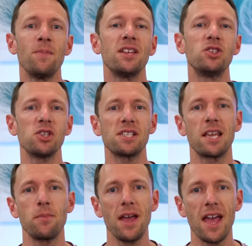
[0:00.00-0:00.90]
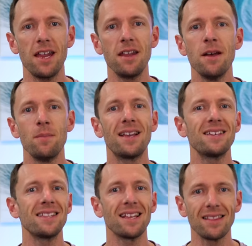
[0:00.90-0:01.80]
then just skip ahead,
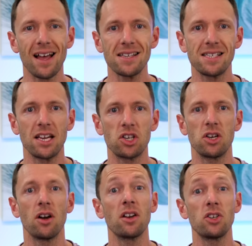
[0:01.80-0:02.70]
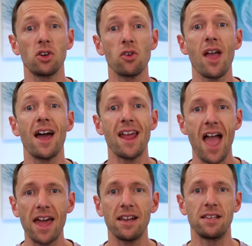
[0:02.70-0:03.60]
because in the last section, I'm gonna show you how to
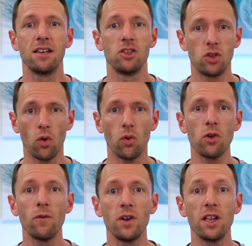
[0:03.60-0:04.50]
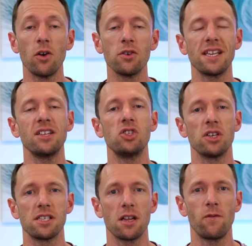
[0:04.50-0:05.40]
add it to all your videos in
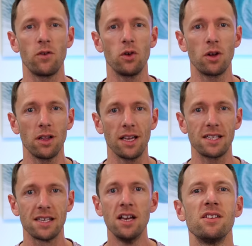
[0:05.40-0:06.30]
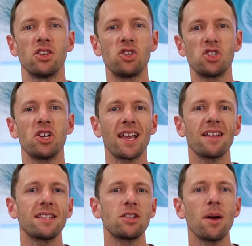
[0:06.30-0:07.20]
just a few clicks. So just check
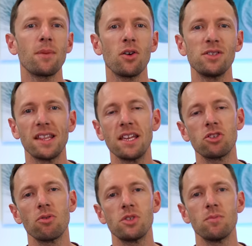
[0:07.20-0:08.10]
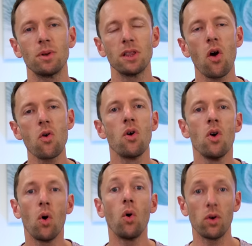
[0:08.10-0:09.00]
out the time codes in the description below
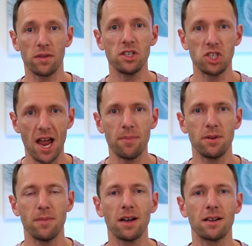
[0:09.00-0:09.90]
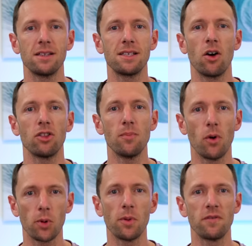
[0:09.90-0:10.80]
or the chapter markers on the
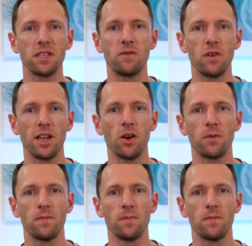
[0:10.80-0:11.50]
bottom of this video.